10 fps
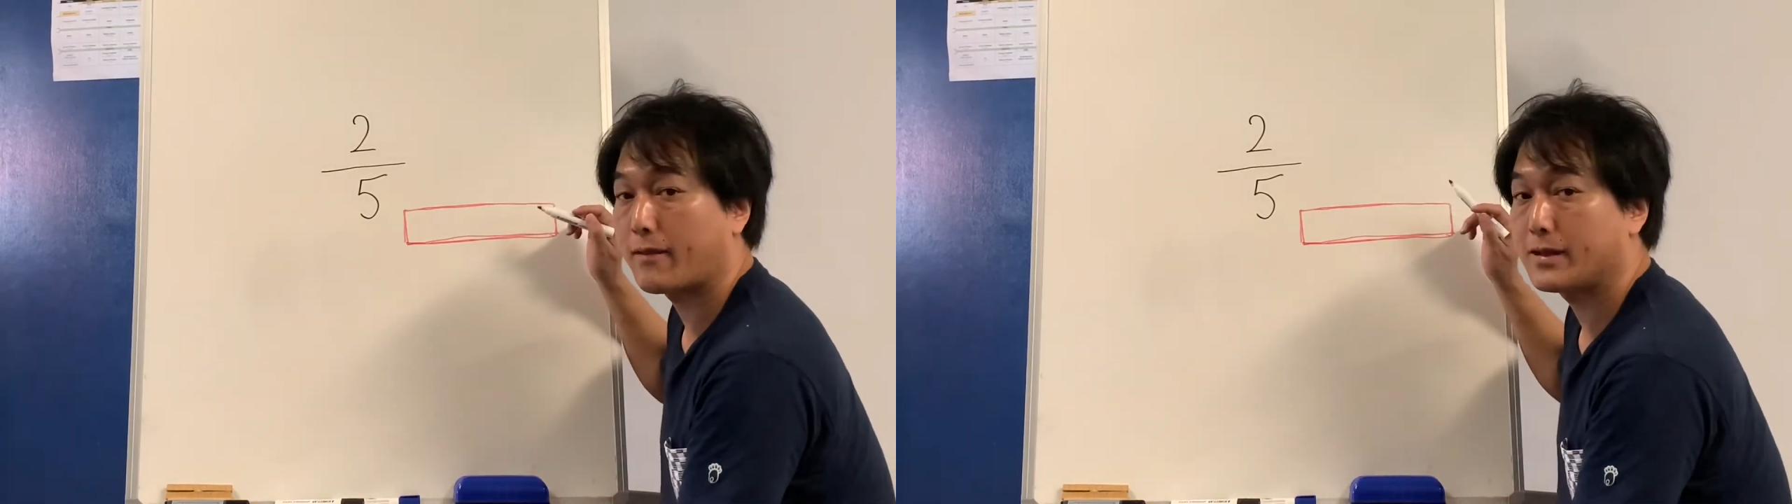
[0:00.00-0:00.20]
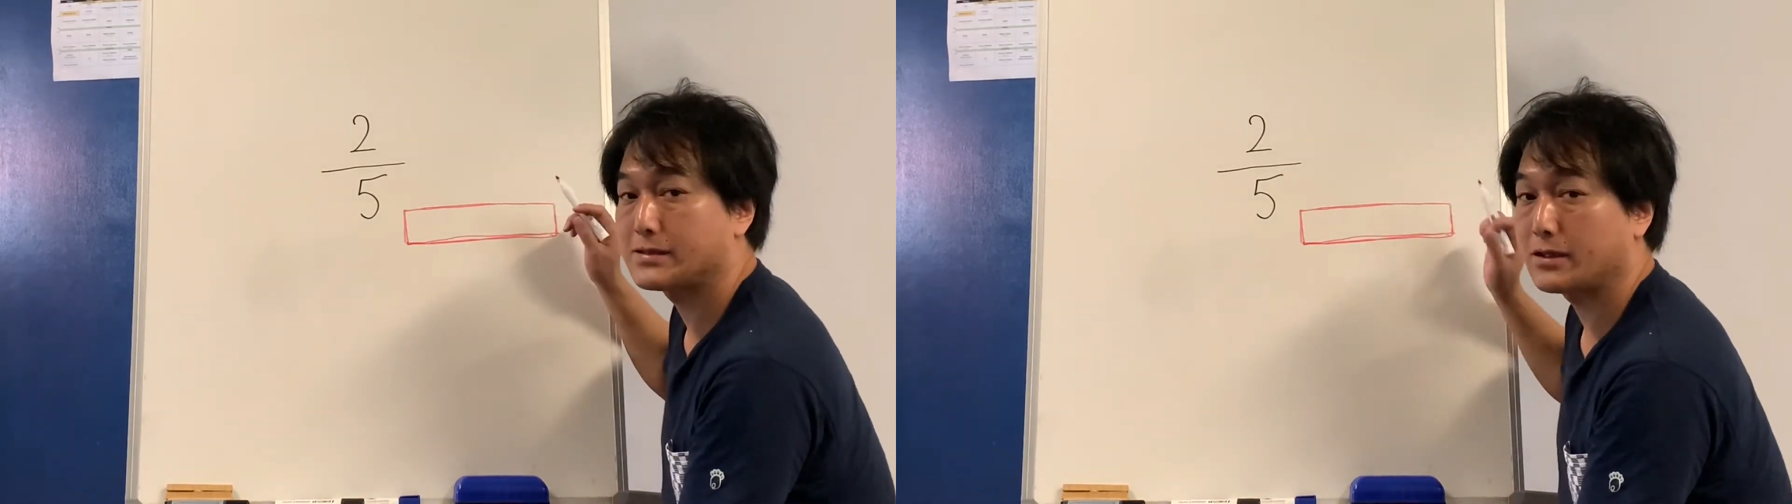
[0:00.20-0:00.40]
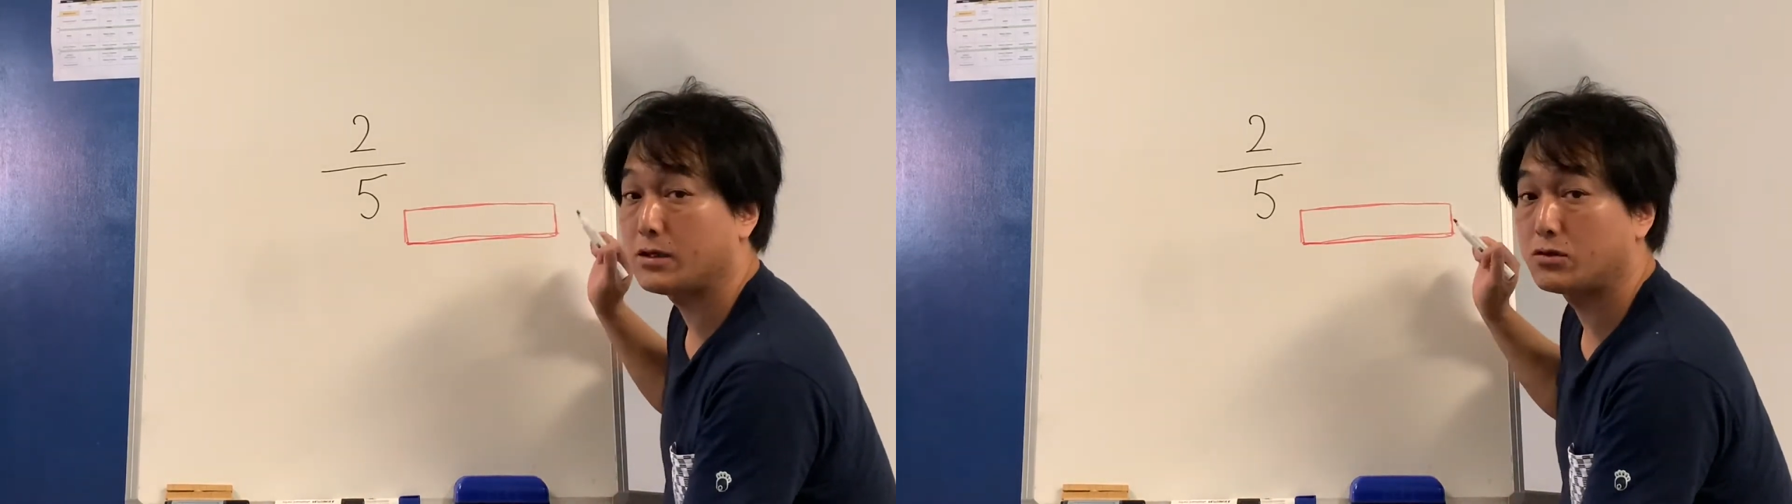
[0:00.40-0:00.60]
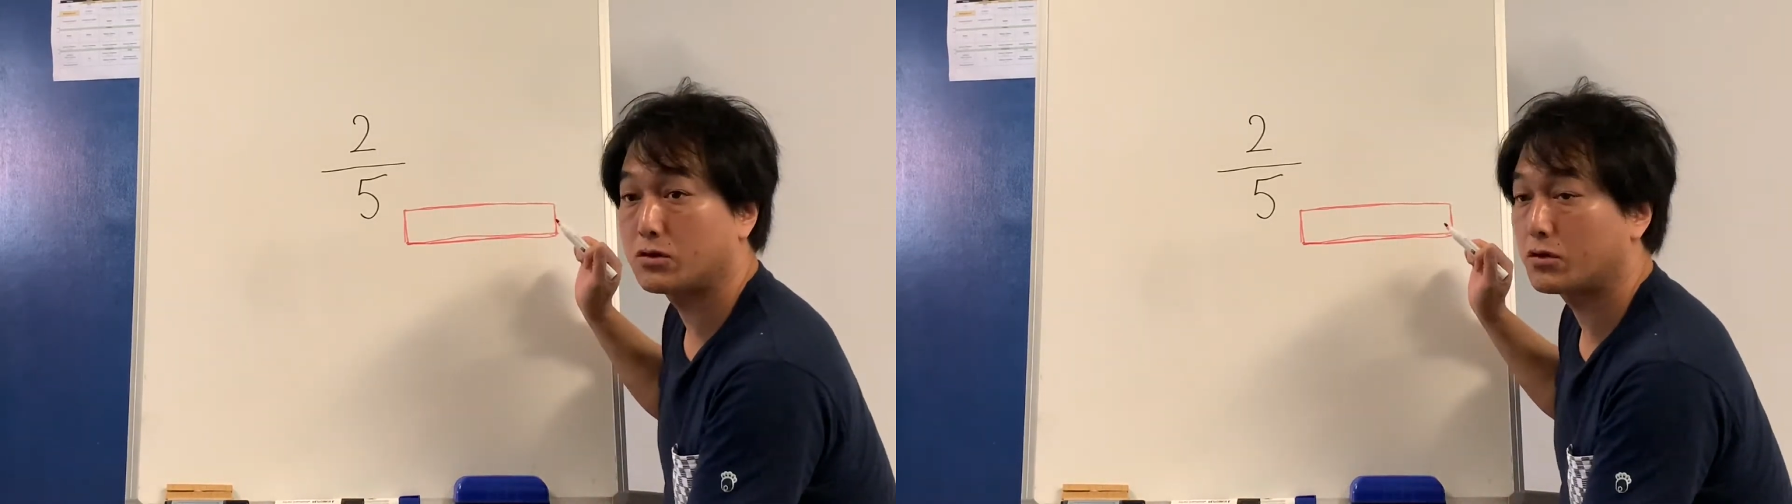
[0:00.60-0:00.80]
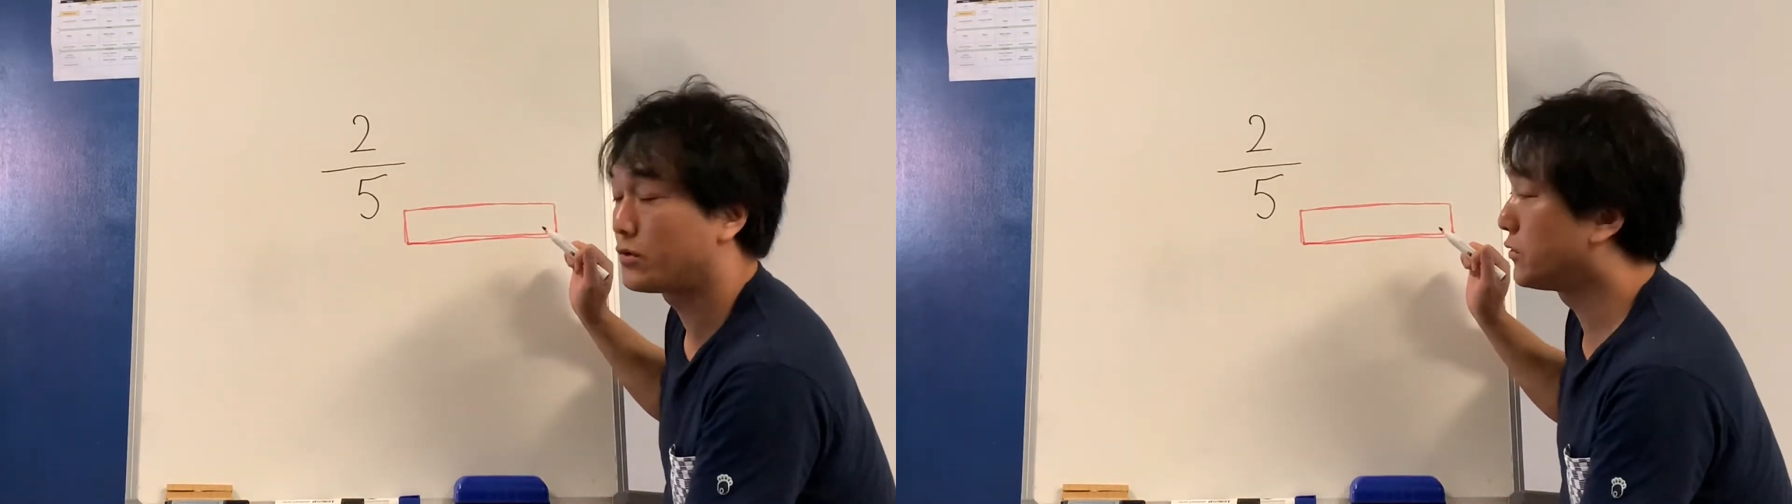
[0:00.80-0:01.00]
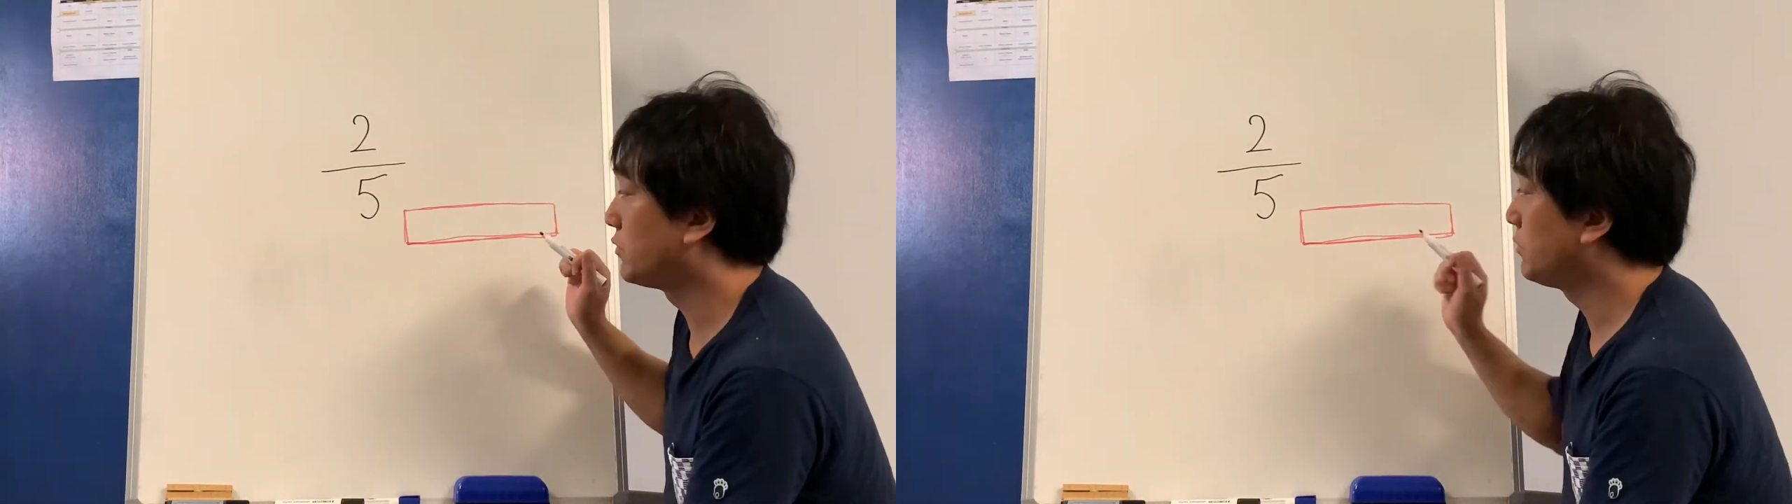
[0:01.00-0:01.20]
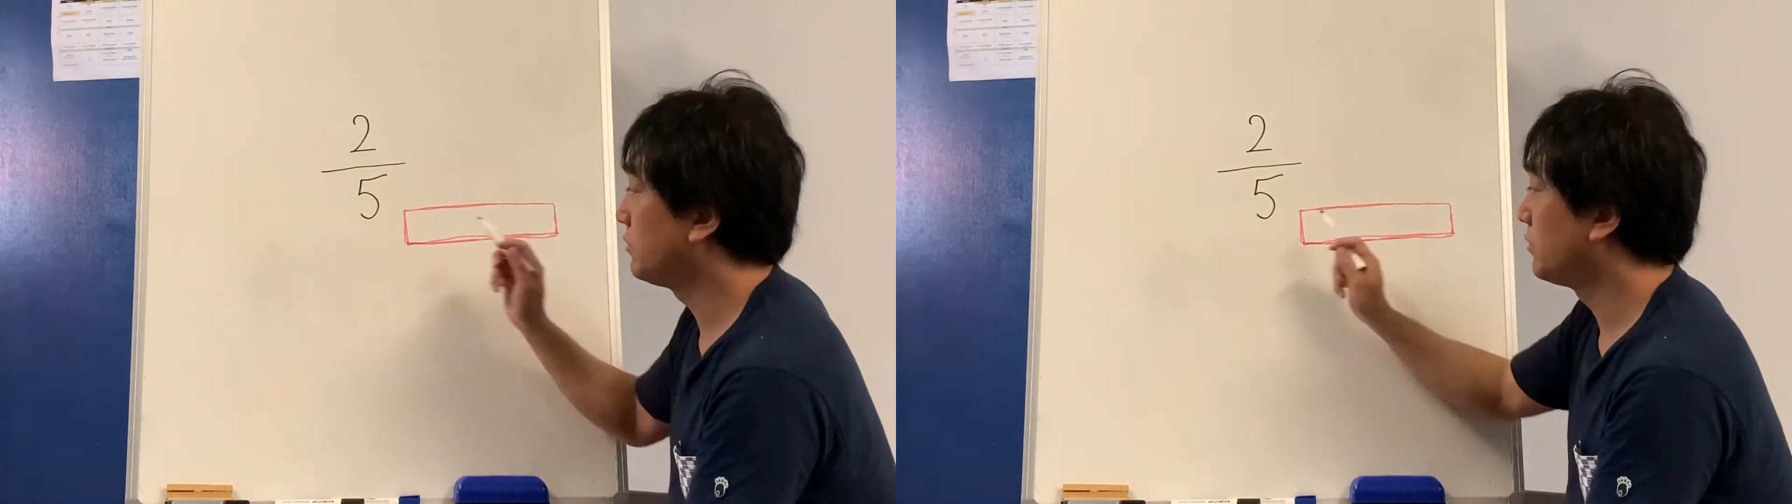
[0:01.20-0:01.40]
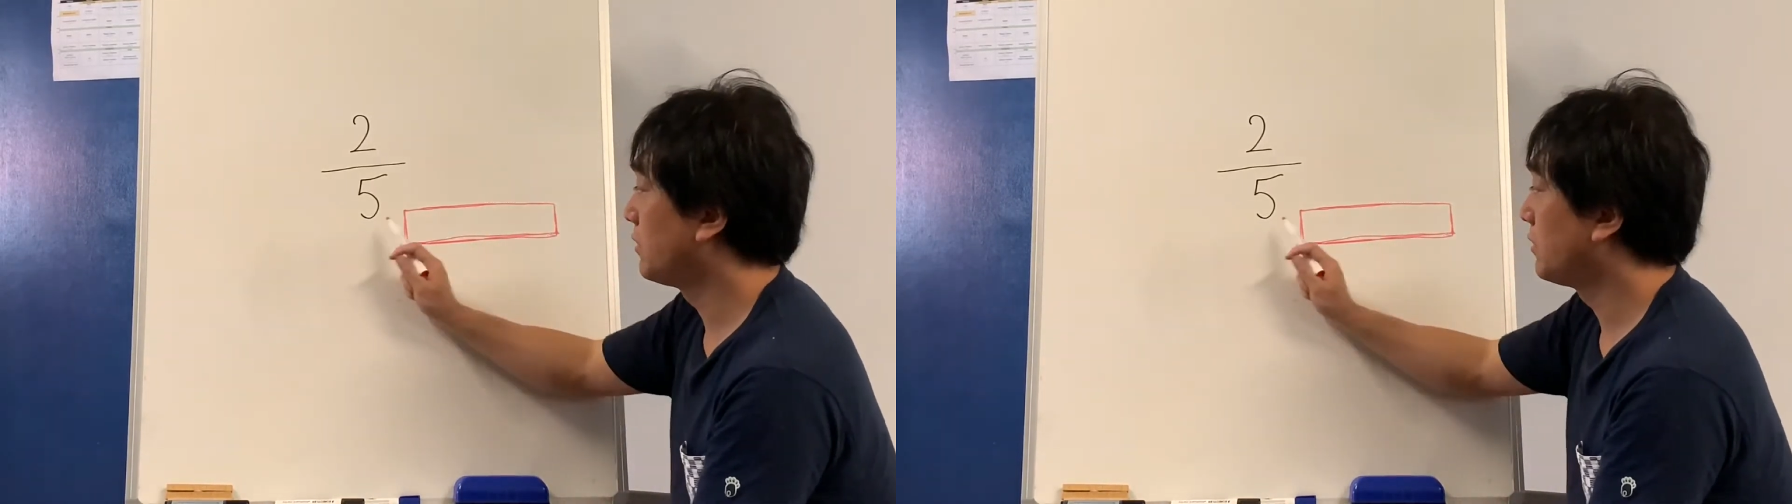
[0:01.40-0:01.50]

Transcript: this into